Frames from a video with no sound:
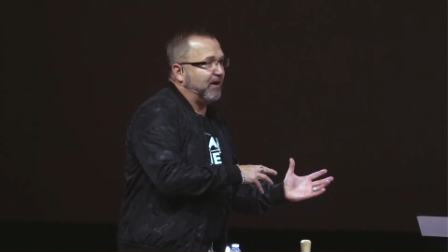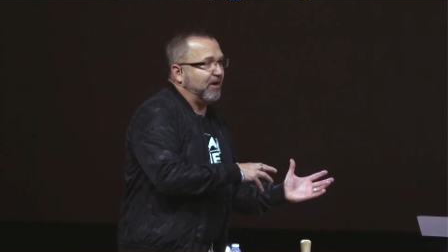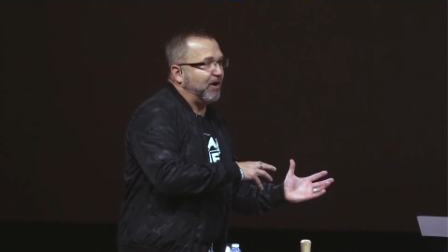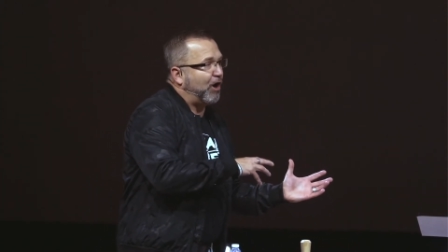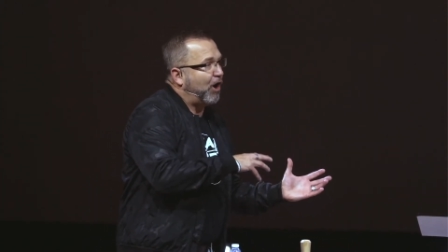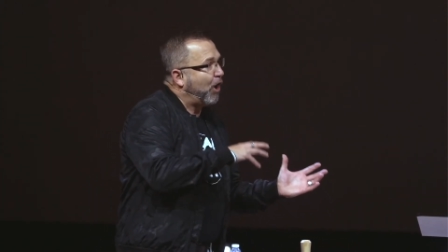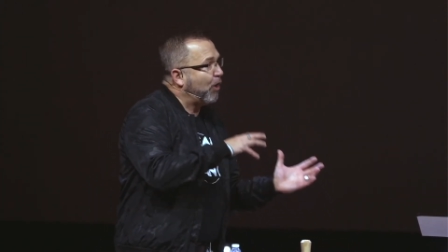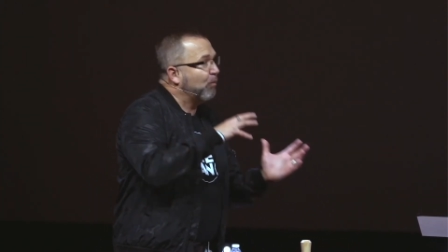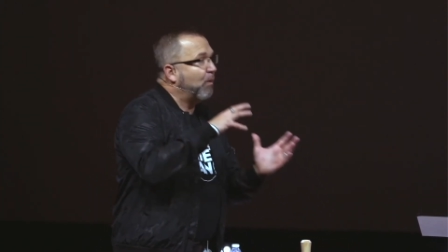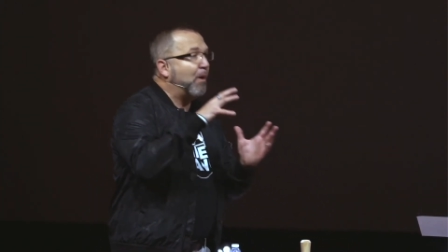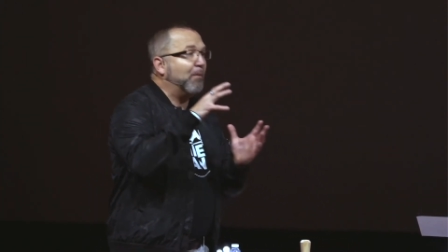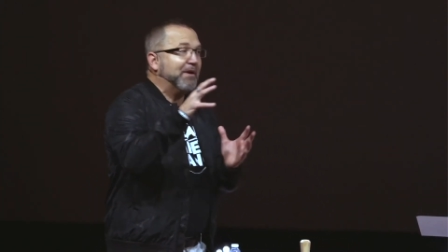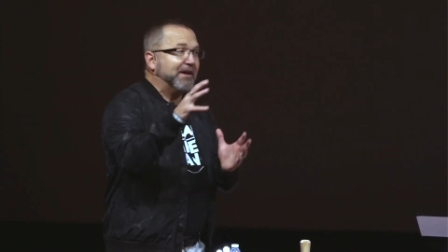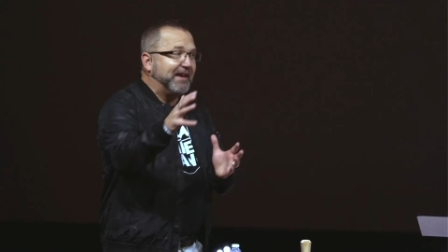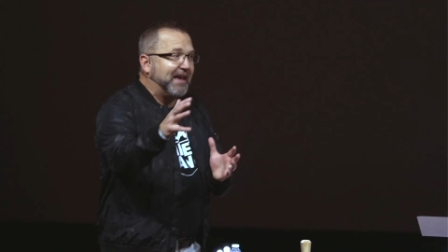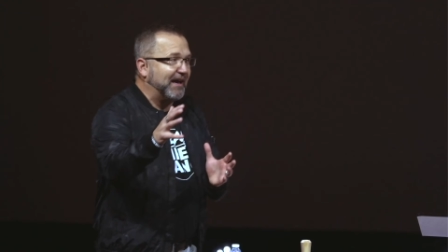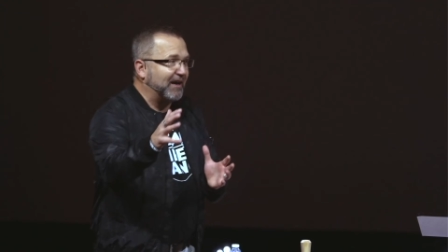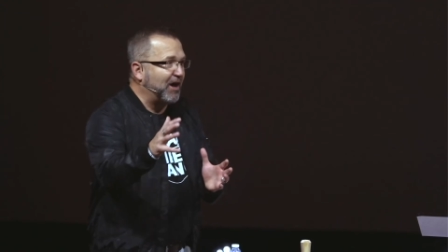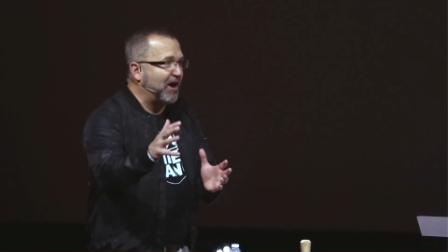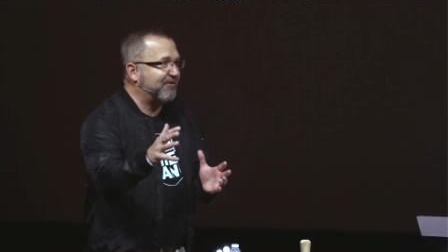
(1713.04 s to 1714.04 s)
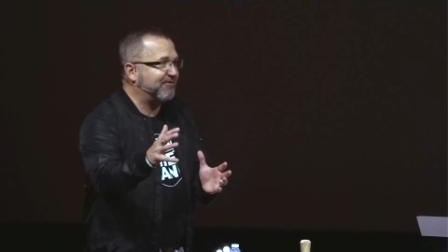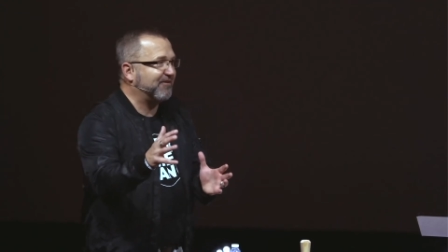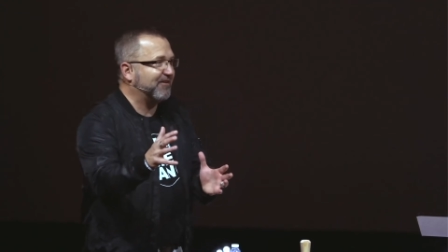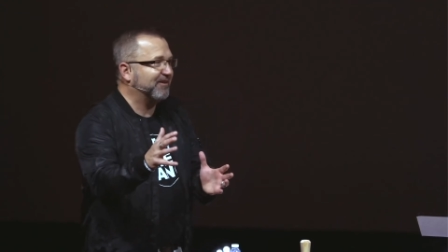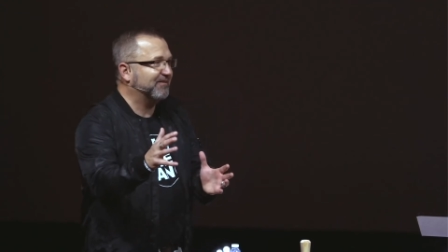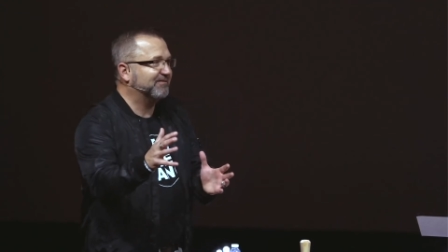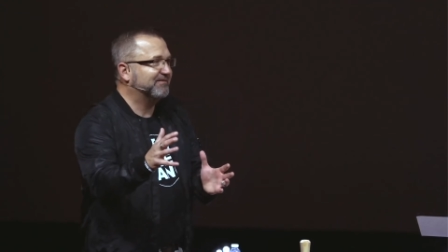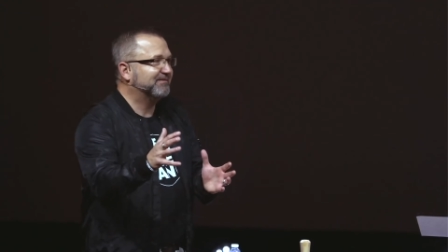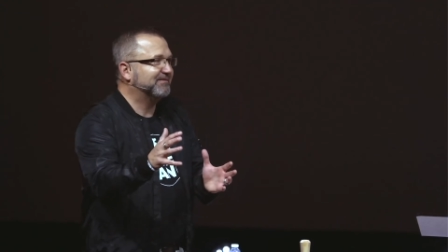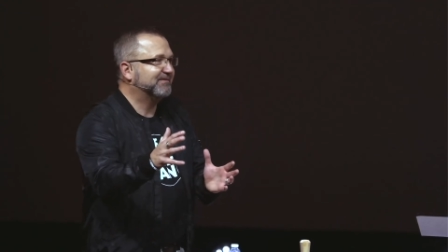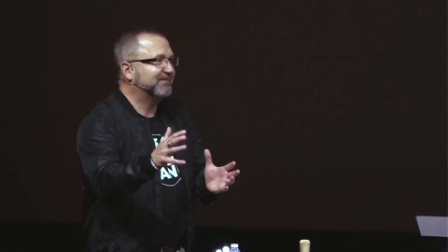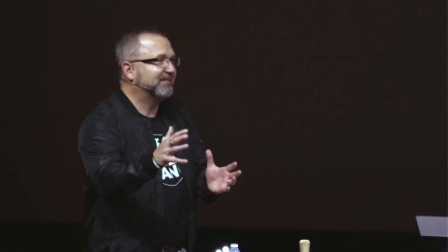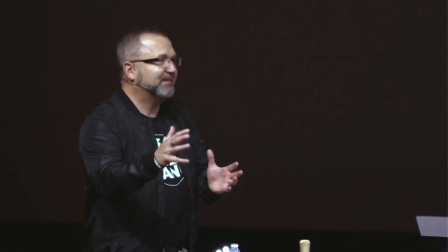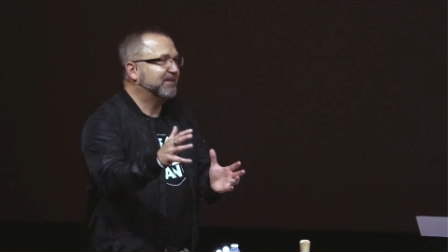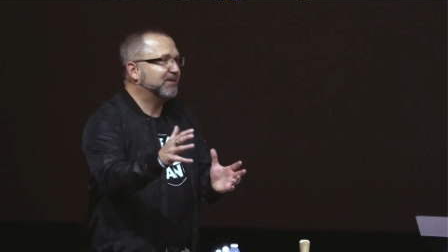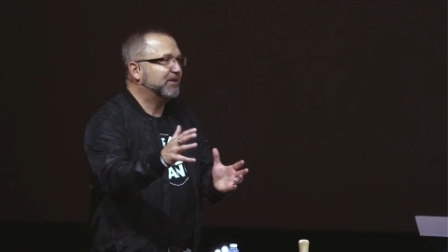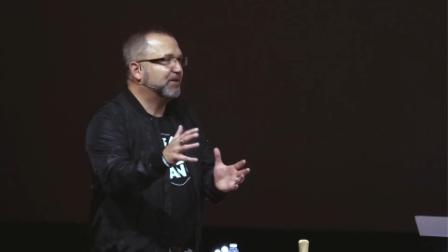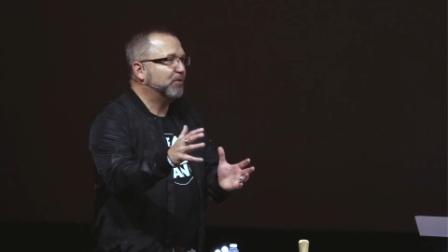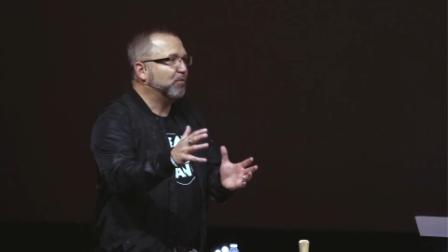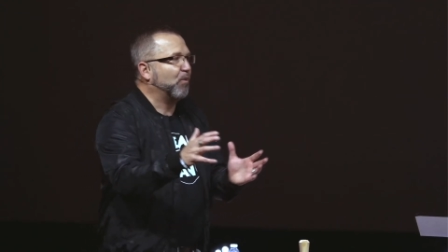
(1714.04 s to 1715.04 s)
are what we can't offer.
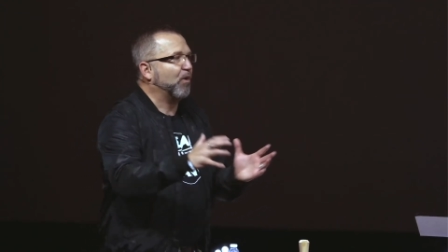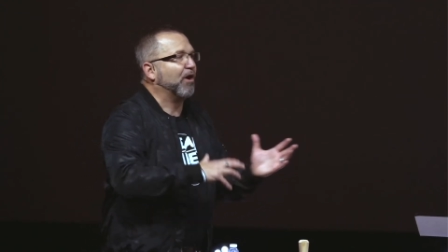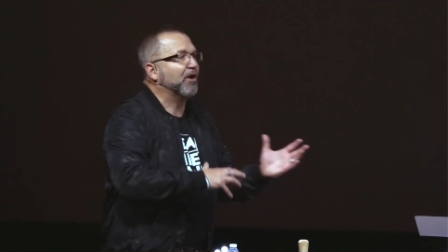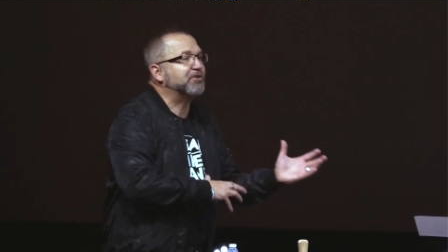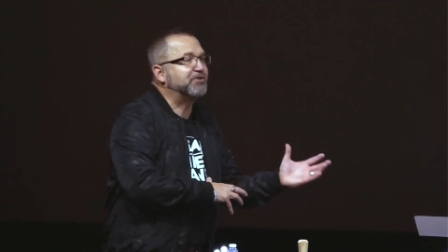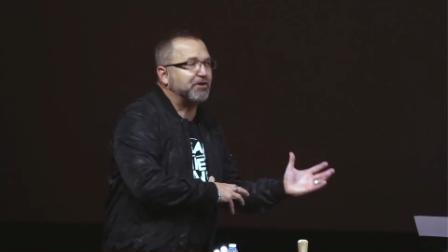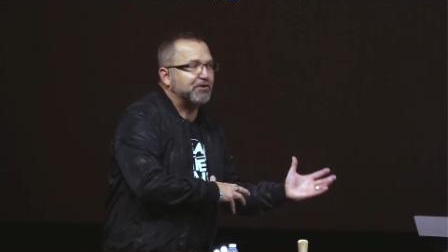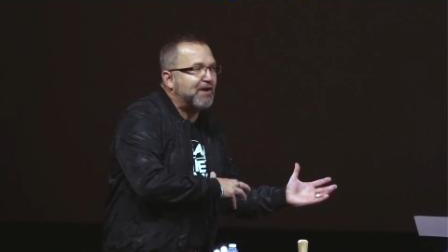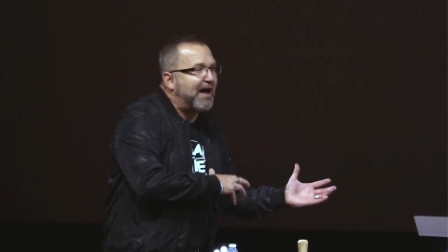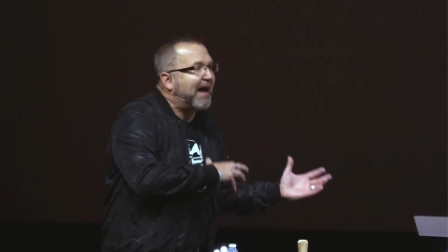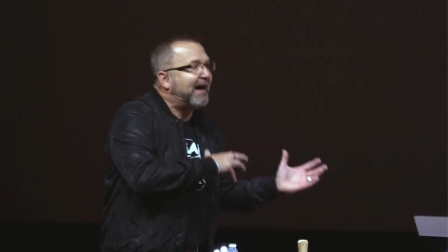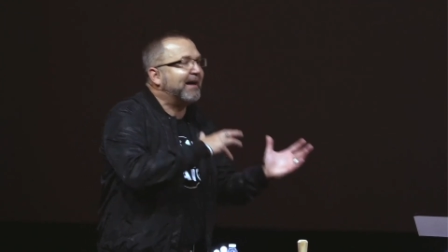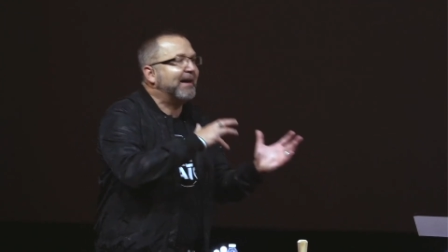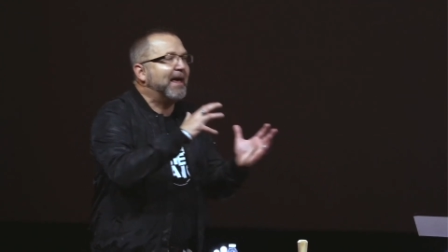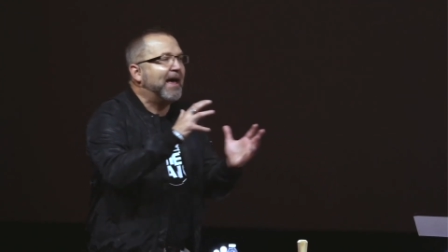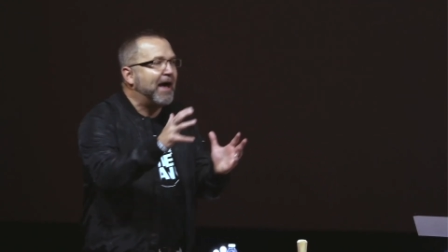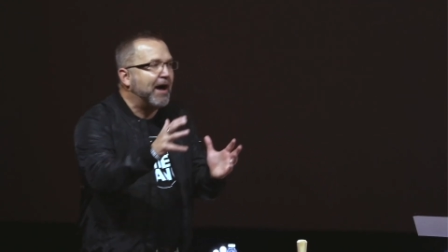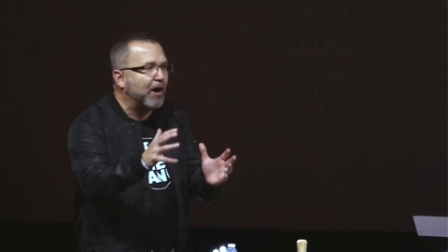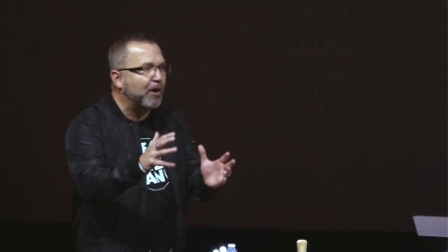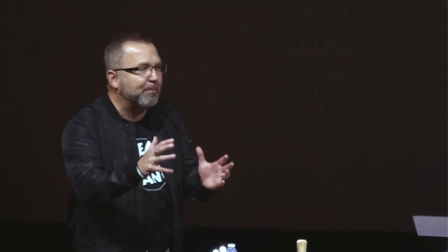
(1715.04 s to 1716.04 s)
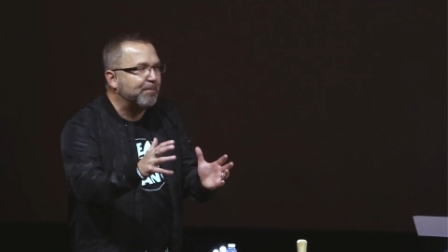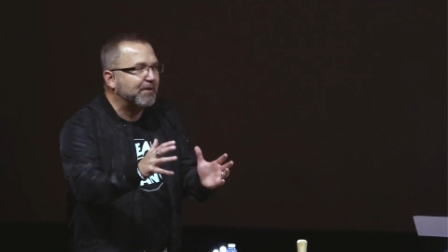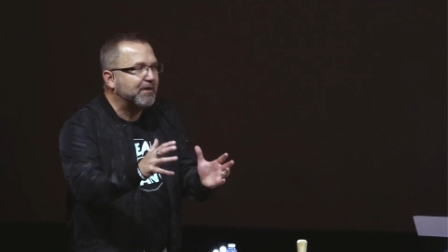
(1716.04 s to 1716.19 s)
Words are not gonna help.